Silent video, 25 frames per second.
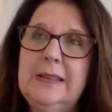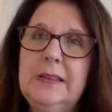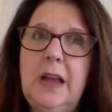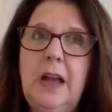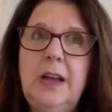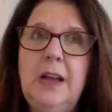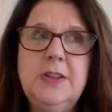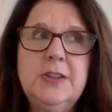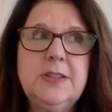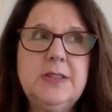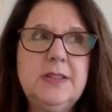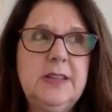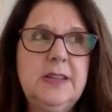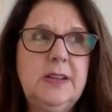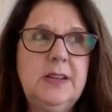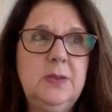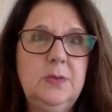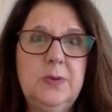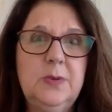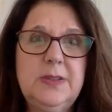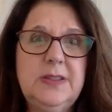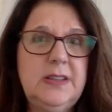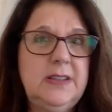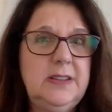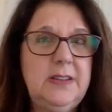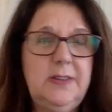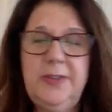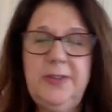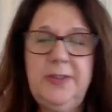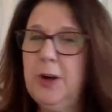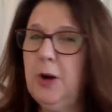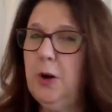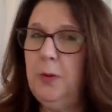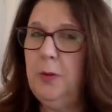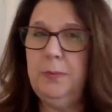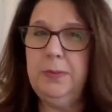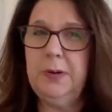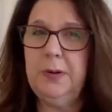I just think it was a
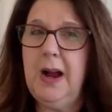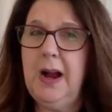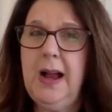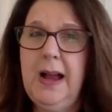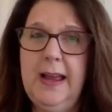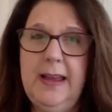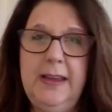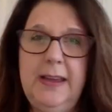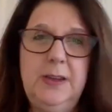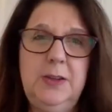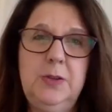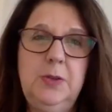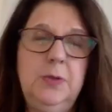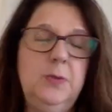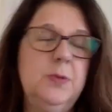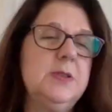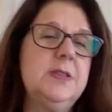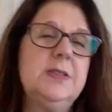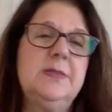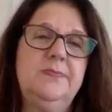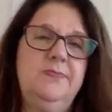difficult bride who was